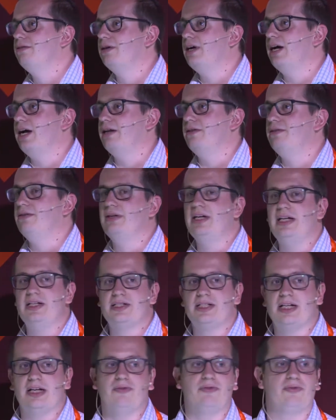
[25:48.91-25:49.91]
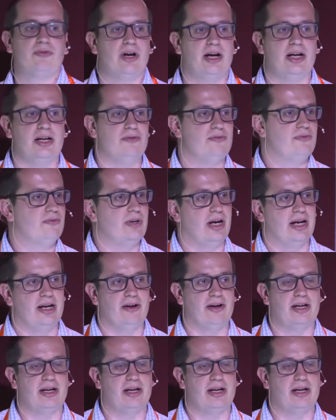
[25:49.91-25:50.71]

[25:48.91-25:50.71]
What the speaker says: And instead of I know I